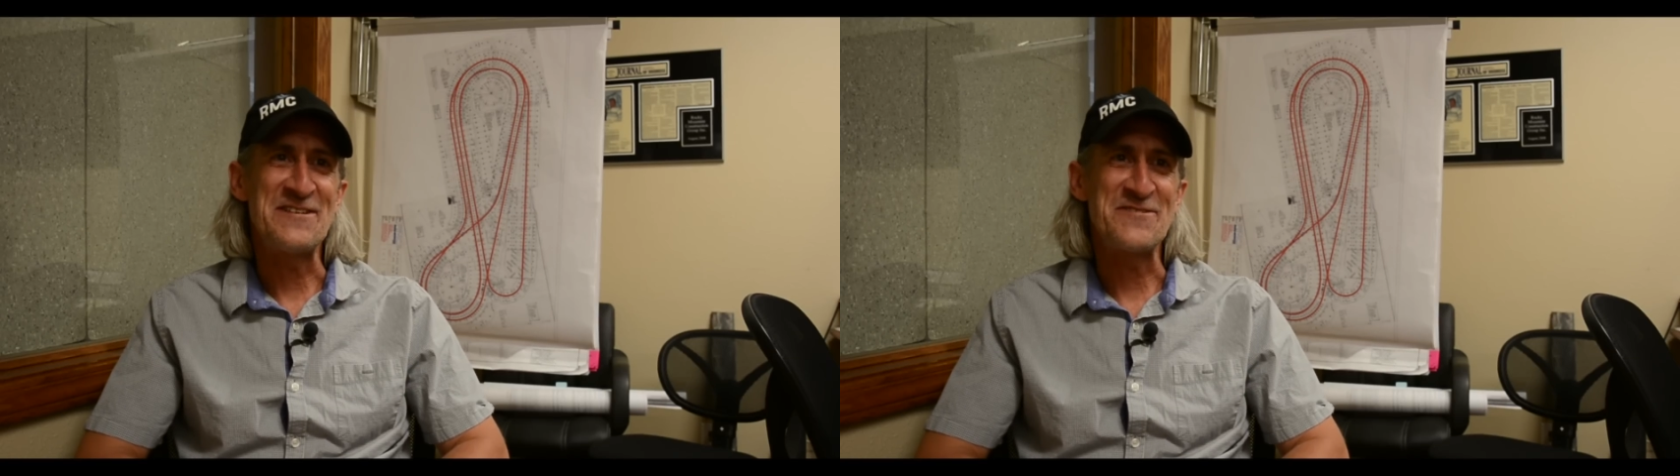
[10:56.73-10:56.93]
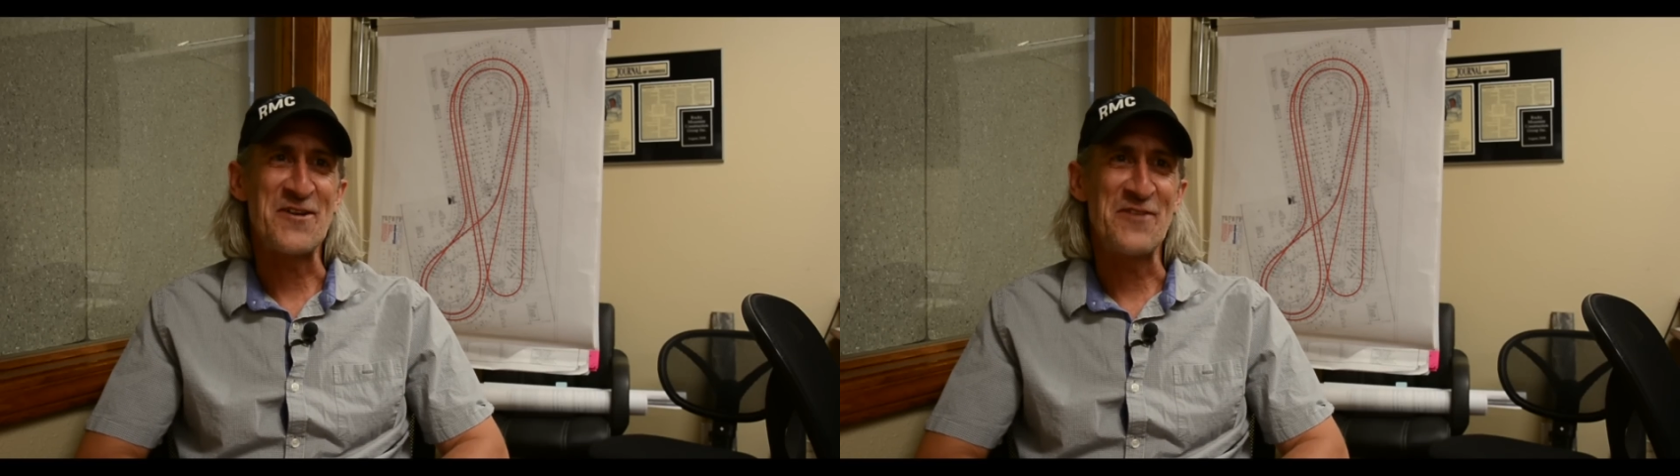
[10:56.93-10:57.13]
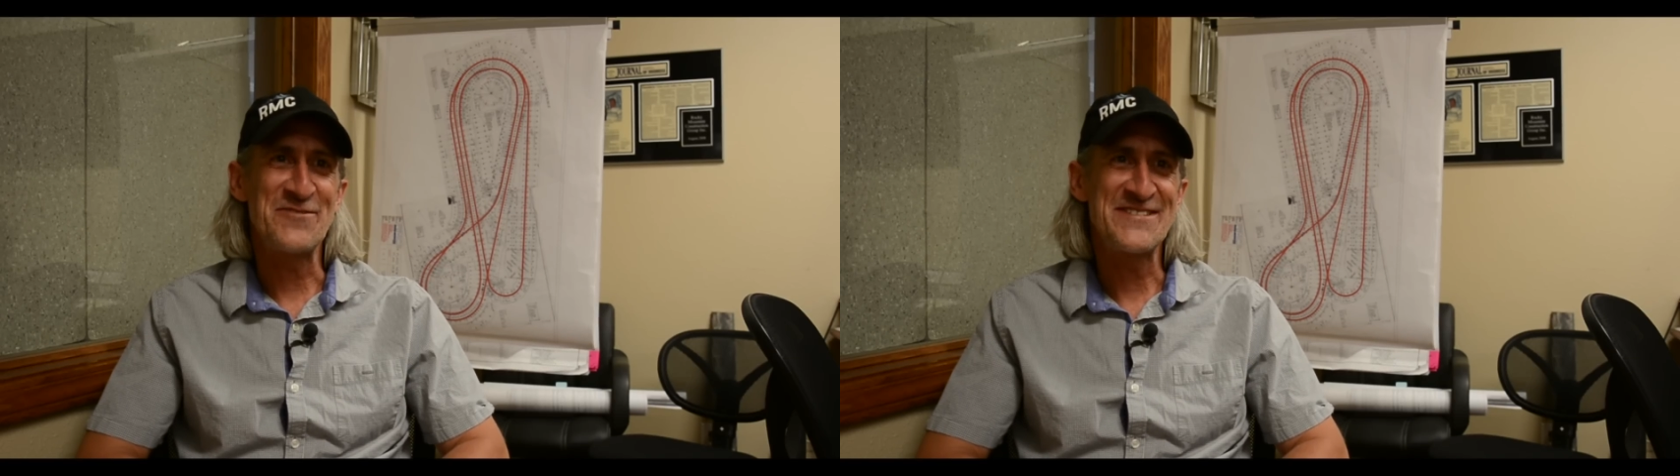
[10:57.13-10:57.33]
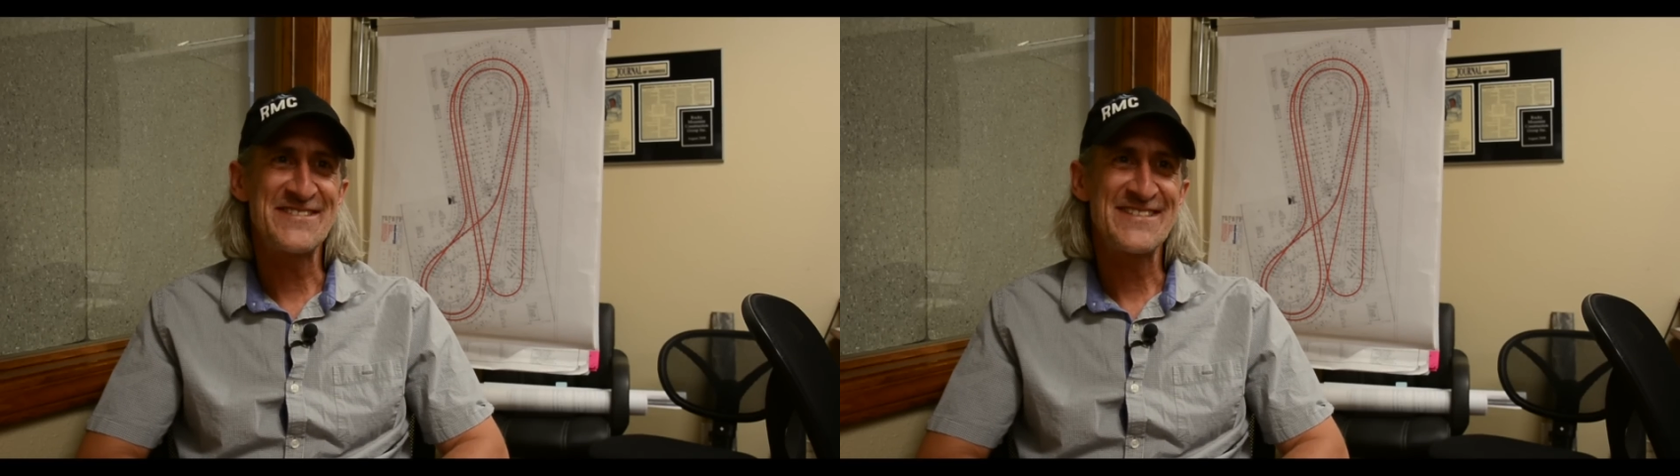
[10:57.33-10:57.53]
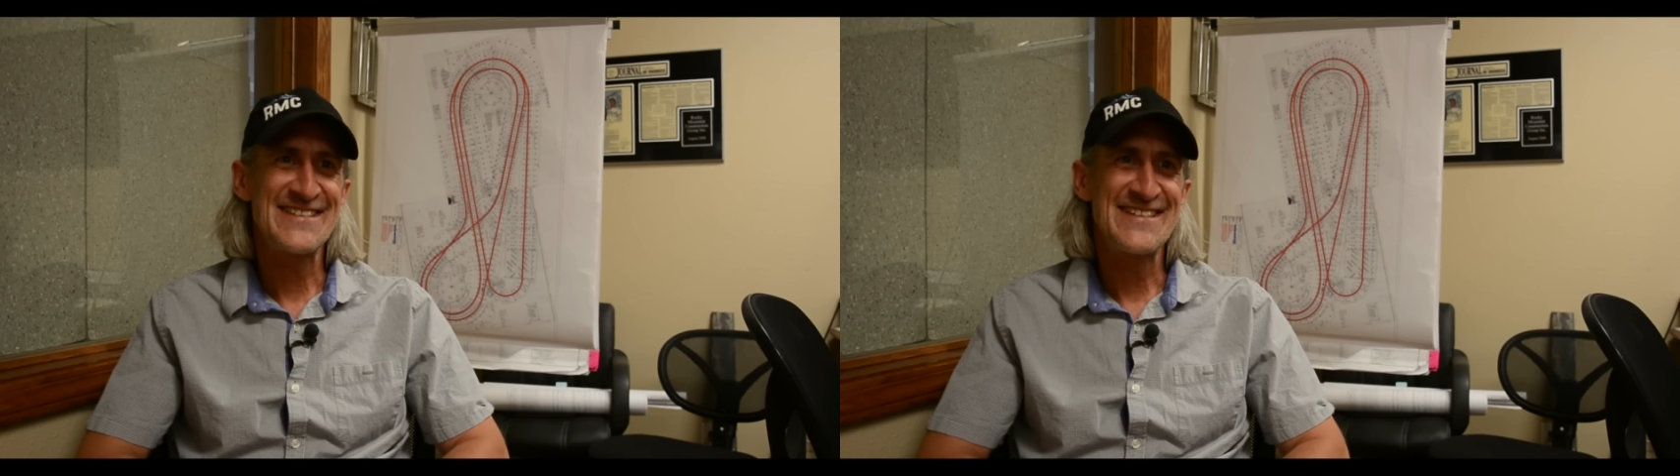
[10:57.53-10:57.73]
in his
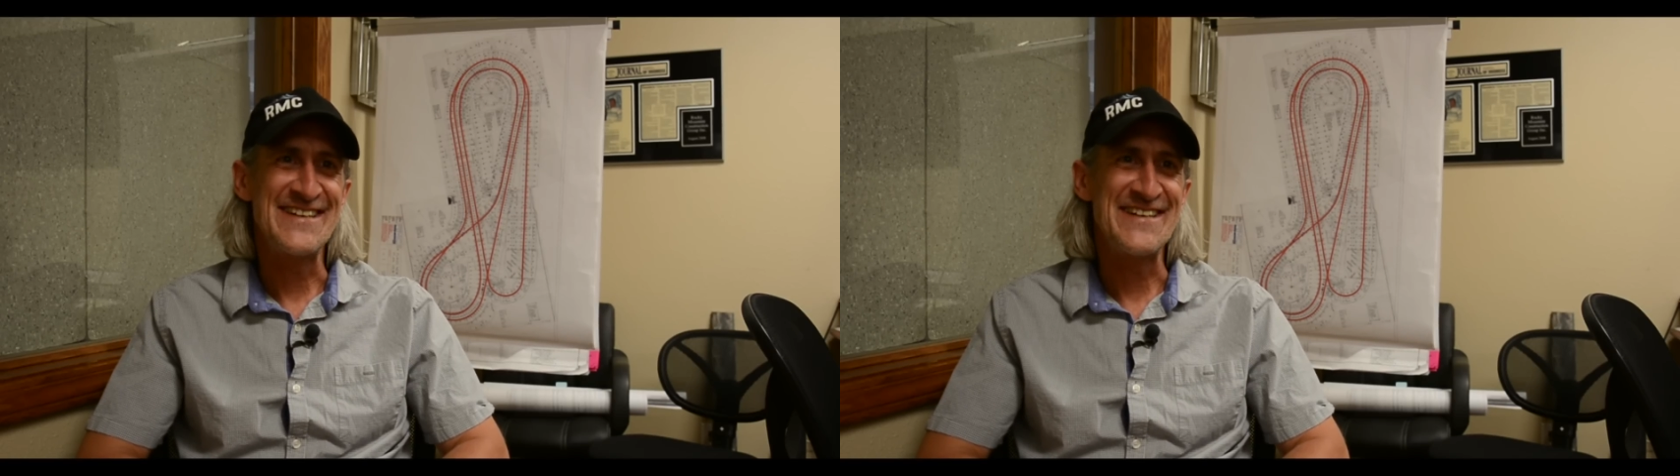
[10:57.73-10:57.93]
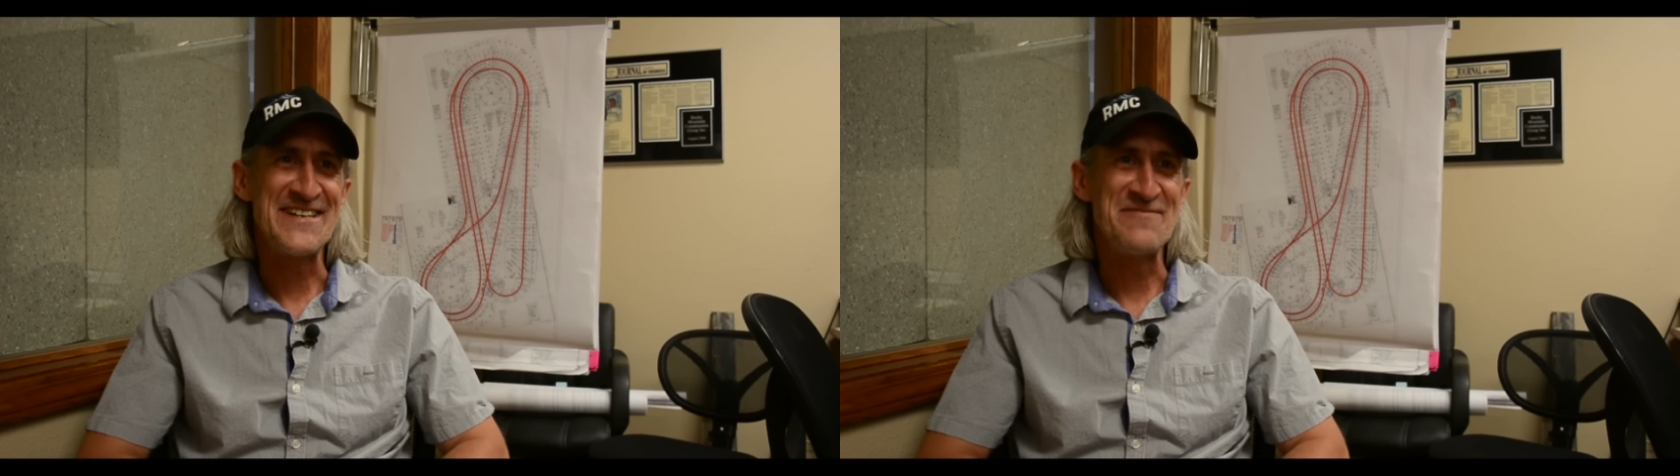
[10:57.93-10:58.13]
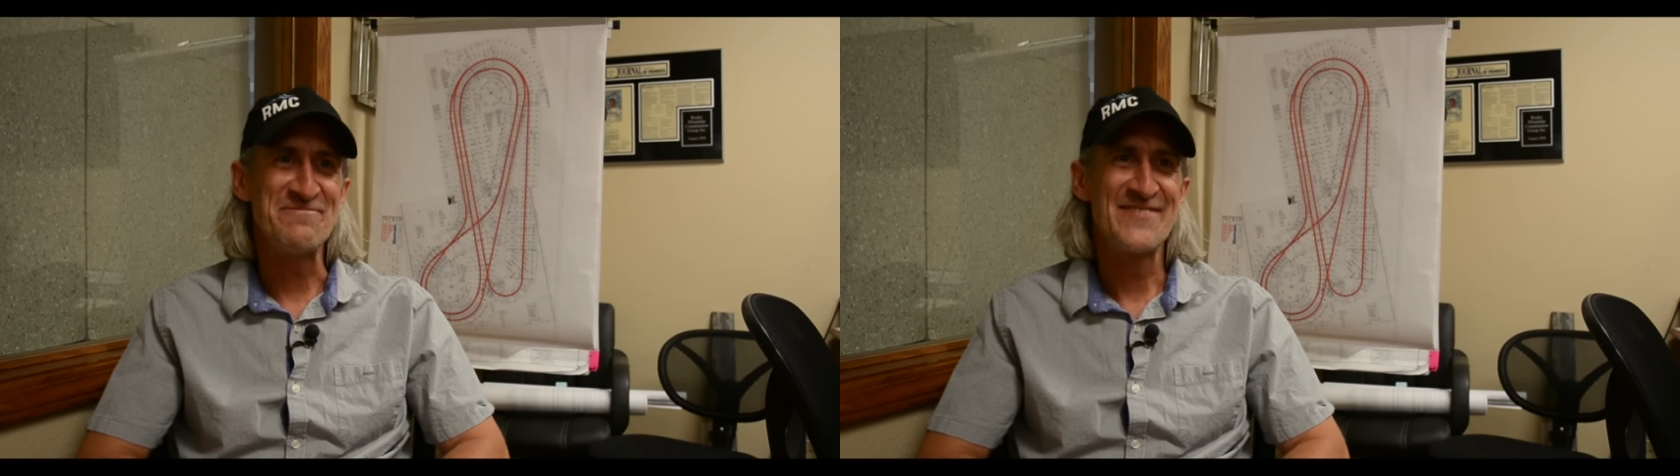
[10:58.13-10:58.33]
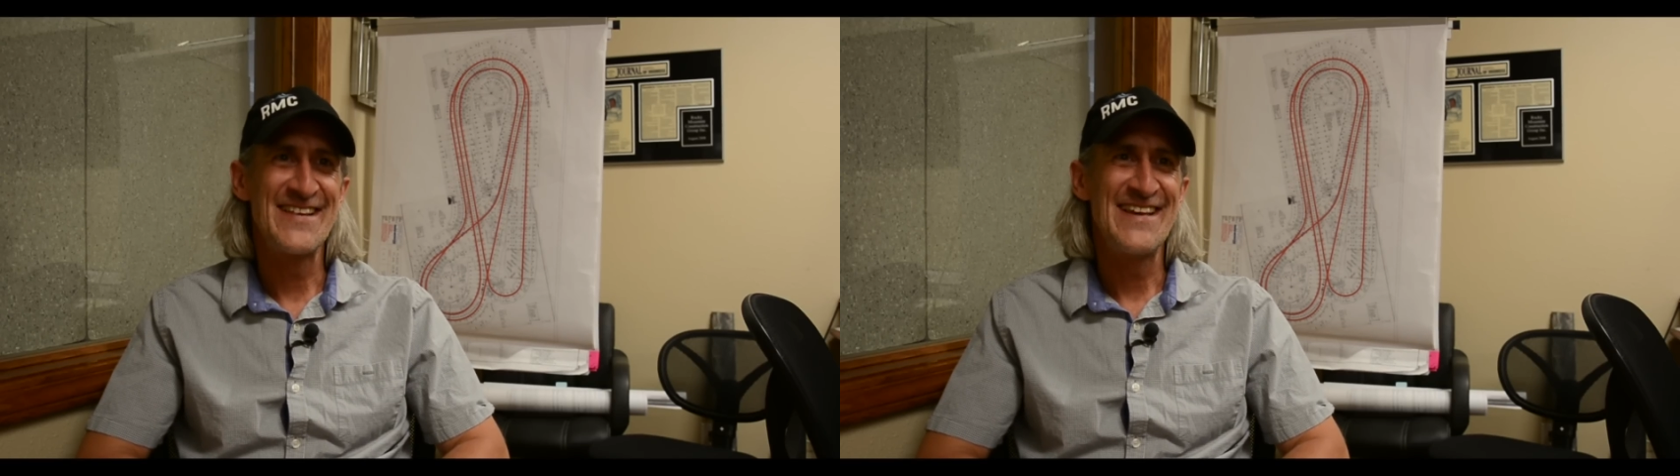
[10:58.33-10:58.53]
office um,